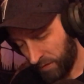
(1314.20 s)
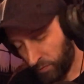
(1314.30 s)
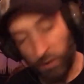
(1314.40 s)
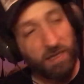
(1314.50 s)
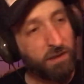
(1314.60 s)

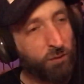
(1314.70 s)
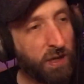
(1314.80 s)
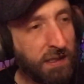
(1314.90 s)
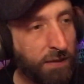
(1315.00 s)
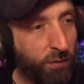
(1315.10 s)
Prices
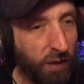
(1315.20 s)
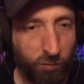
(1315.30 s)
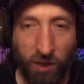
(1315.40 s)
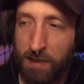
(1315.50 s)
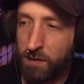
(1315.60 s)
rise everywhere.
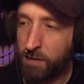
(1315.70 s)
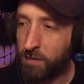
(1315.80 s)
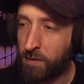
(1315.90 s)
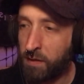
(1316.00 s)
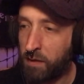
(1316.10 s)
Rent.
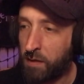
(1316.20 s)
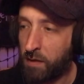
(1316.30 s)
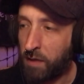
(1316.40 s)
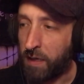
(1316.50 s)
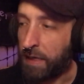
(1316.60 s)

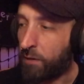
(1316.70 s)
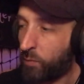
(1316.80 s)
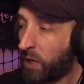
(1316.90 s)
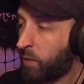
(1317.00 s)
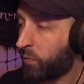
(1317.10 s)
Ain't got no
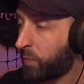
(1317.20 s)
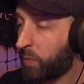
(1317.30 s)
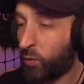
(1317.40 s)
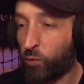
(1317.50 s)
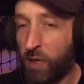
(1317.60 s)
problem with
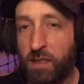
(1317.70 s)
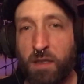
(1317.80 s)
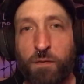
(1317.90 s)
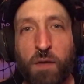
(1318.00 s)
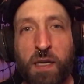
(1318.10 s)
people raising
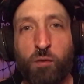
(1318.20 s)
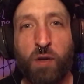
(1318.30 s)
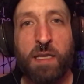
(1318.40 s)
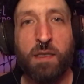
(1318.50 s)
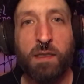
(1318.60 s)
the fucking
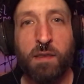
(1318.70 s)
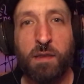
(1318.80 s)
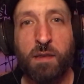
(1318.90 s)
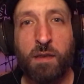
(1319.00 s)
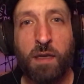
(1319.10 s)
rent
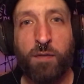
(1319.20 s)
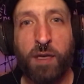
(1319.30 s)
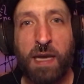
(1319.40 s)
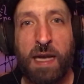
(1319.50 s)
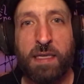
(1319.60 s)
every
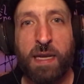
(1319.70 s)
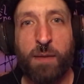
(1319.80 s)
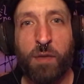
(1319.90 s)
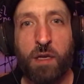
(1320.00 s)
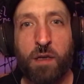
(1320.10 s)

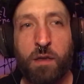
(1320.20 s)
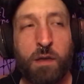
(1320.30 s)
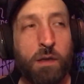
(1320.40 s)
goddamn year.